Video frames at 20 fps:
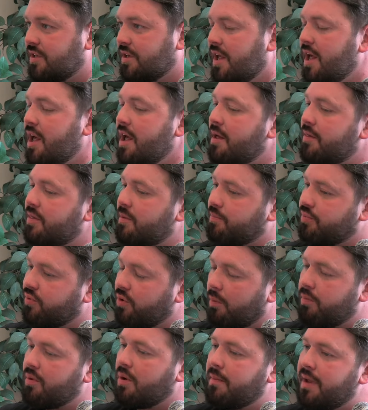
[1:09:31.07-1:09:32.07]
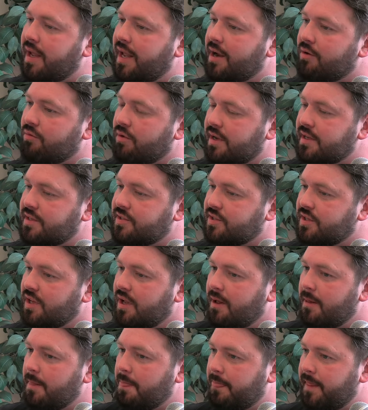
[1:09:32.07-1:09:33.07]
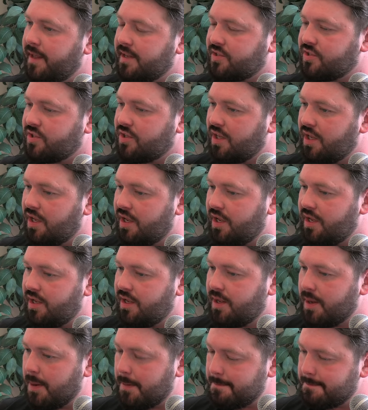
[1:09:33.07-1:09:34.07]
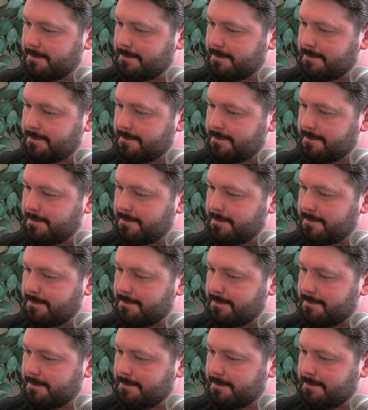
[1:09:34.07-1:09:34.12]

And the problem here is, it's the